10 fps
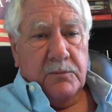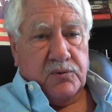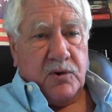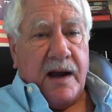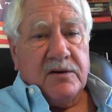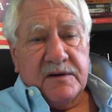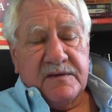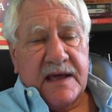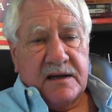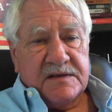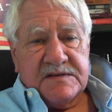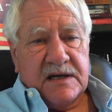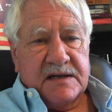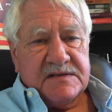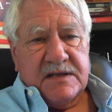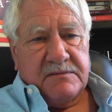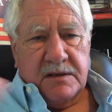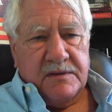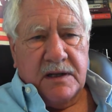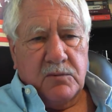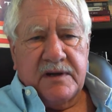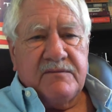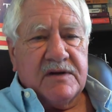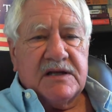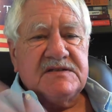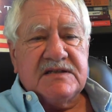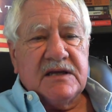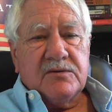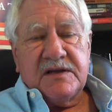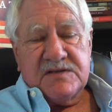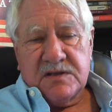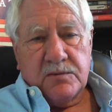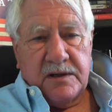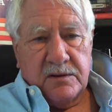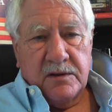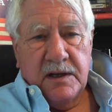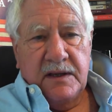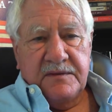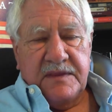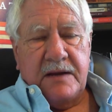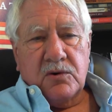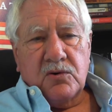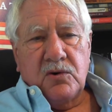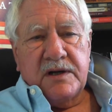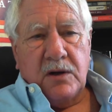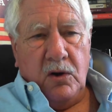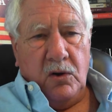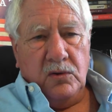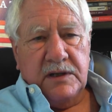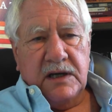Prior to that, Asada said that they weren't even considering surrender. They were going to hold